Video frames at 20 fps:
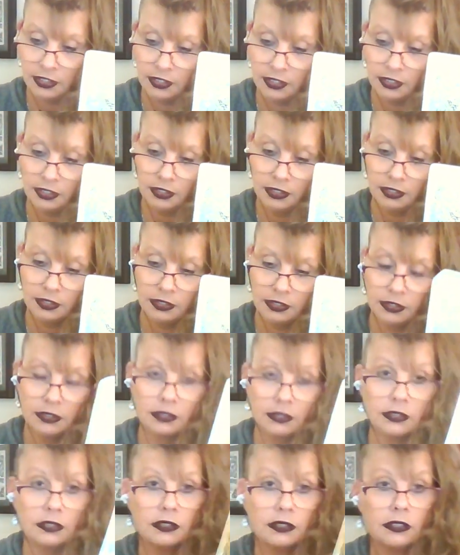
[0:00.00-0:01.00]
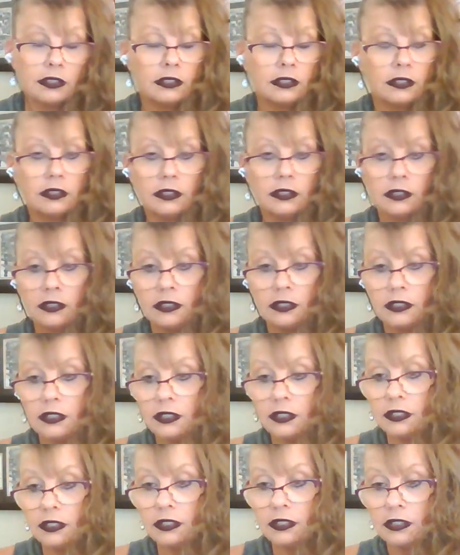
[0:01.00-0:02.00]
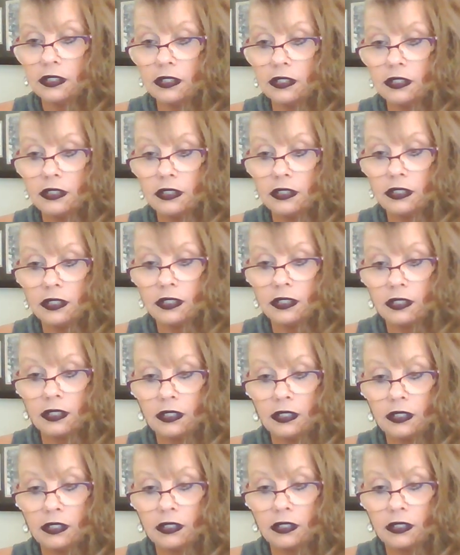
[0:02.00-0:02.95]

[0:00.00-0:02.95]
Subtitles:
Nothing is said.